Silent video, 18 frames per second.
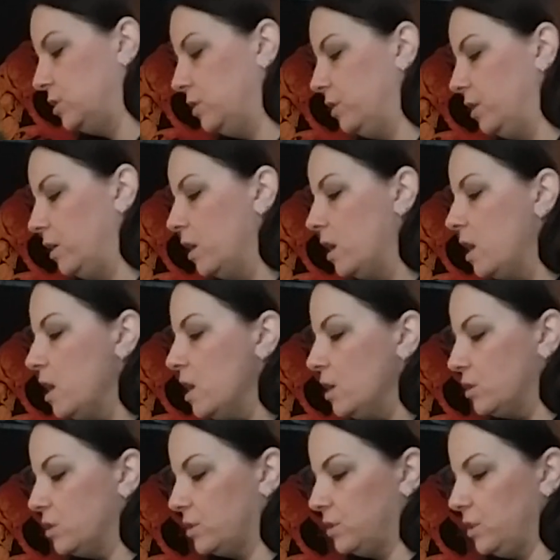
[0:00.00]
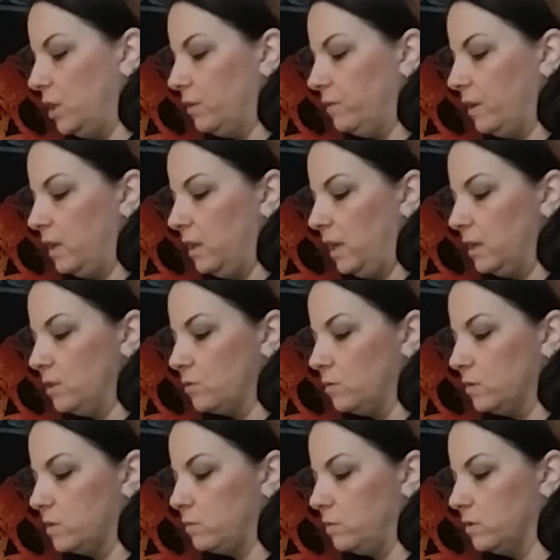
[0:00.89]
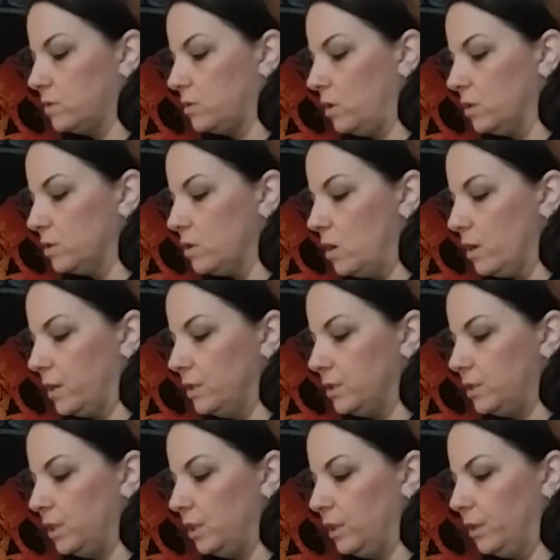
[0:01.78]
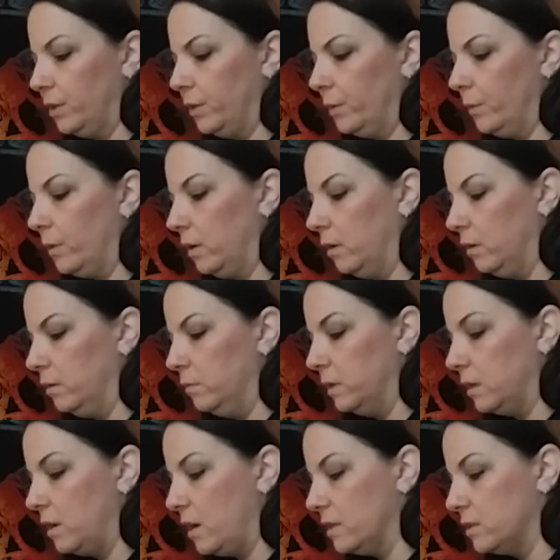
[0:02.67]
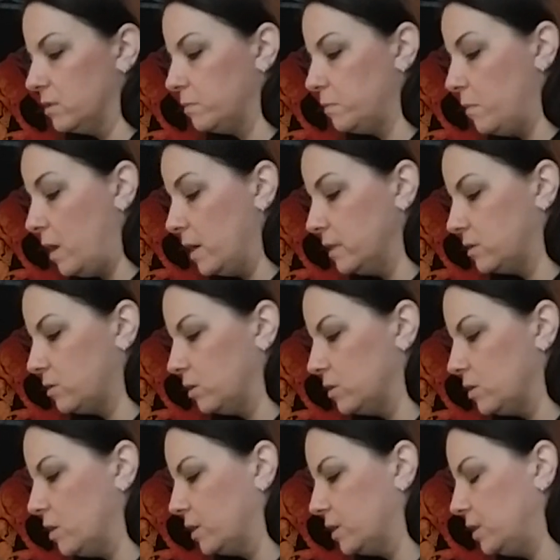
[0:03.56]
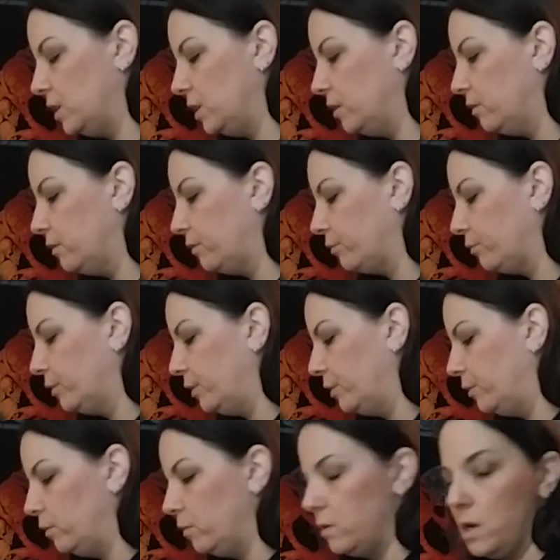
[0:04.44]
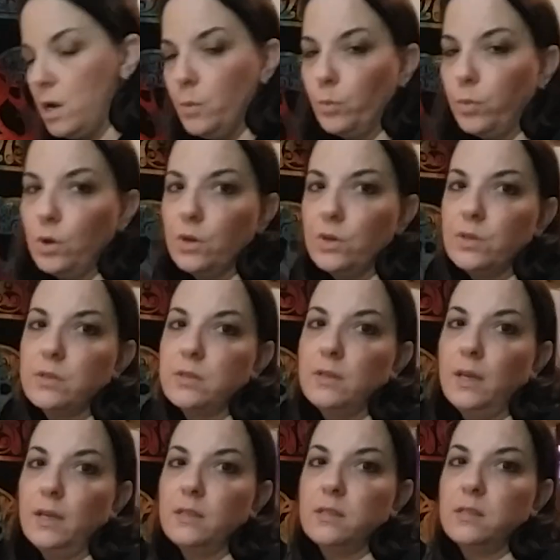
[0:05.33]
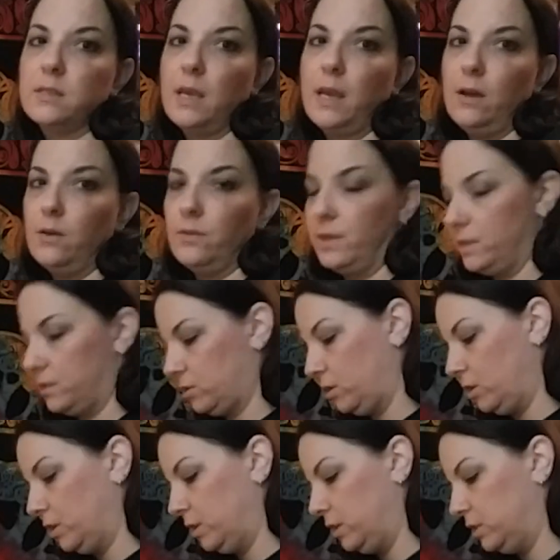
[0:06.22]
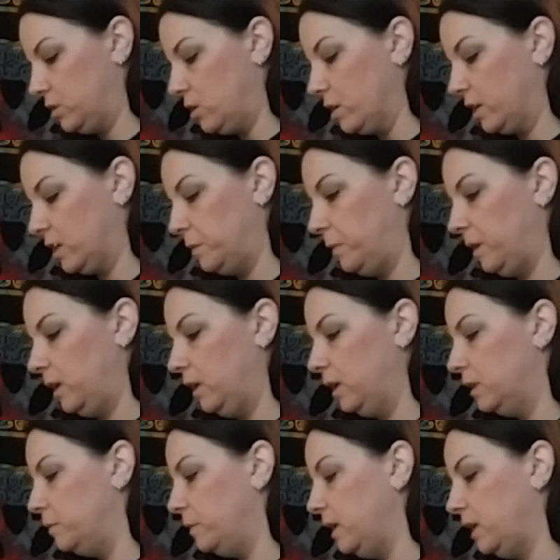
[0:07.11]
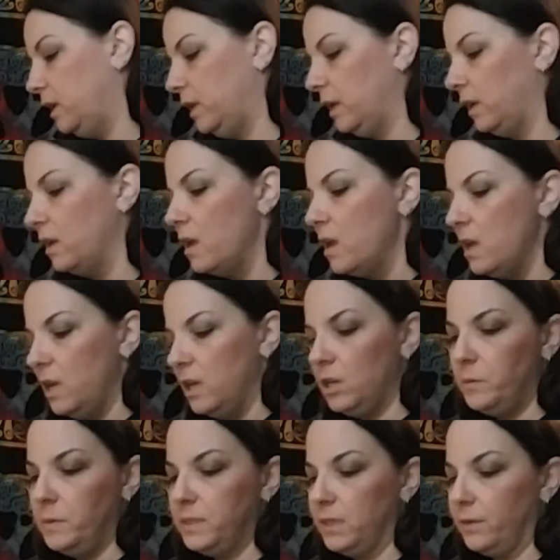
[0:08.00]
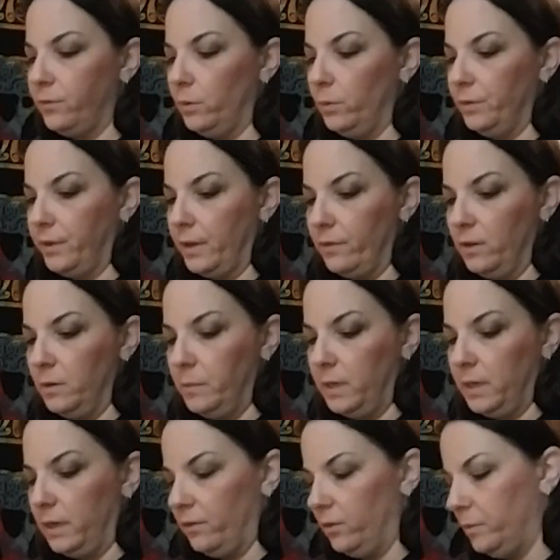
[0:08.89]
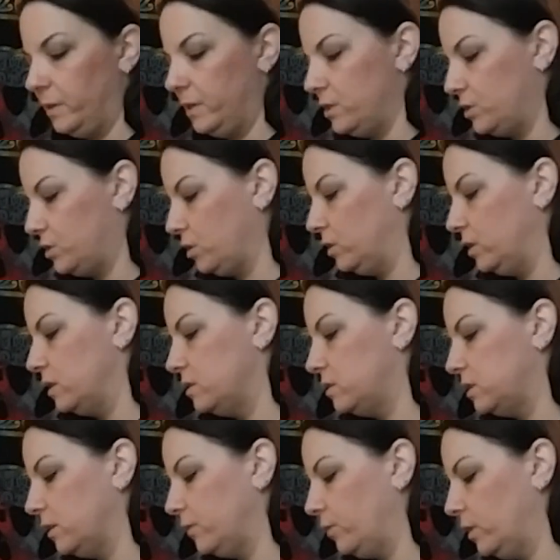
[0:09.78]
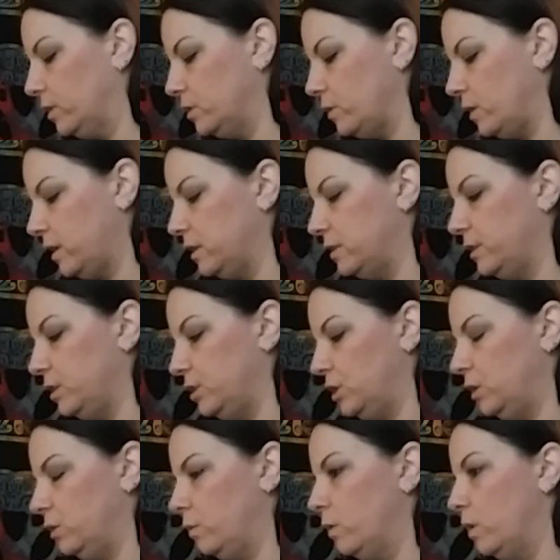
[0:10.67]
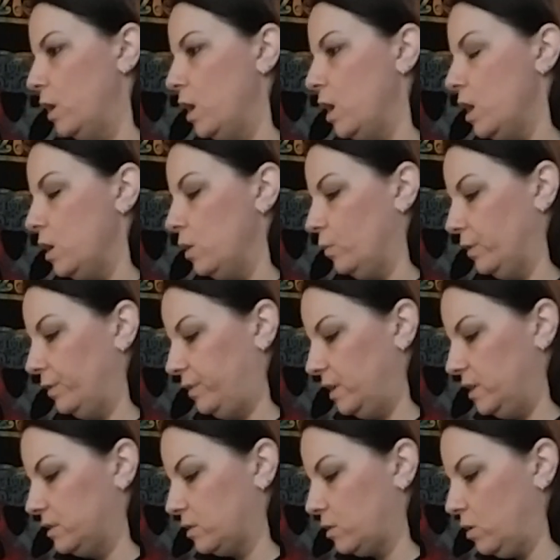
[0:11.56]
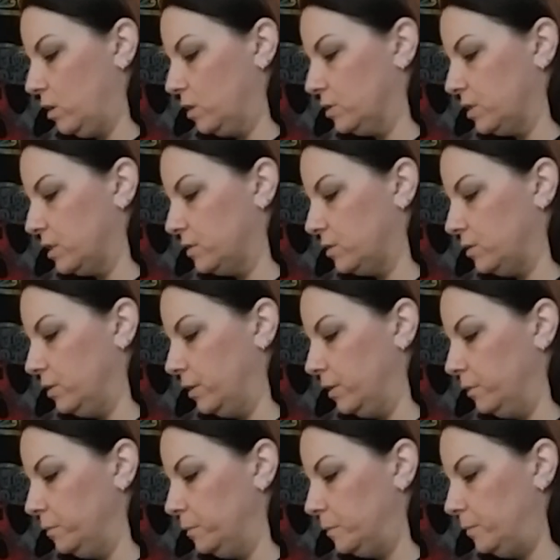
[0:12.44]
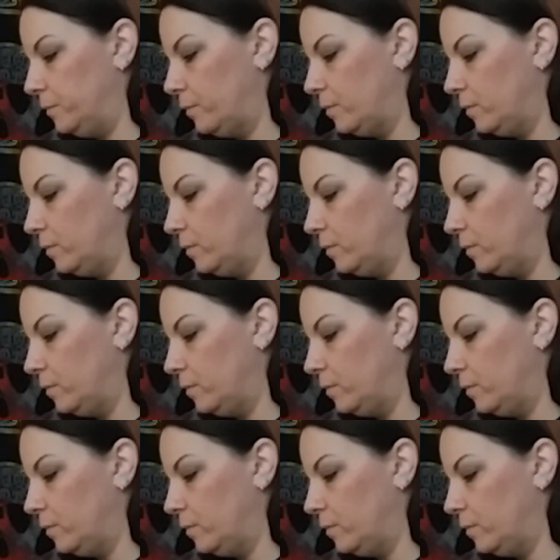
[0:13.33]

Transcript: and just know that angels will start talking to you, and guides might start talking to you through numbers. That's how they started talking to me in the beginning. It'll be different with everybody. Everybody's journey is different. Do I continue with these cards? Yes or no?